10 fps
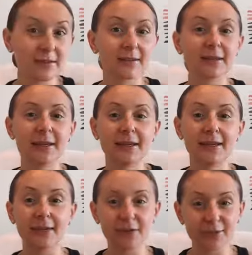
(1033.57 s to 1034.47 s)
at the
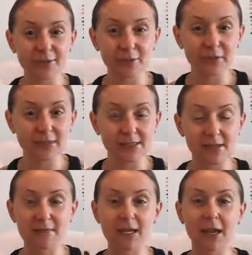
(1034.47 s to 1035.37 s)
lake, also me
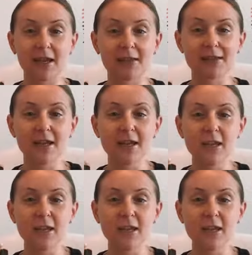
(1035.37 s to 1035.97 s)
some days.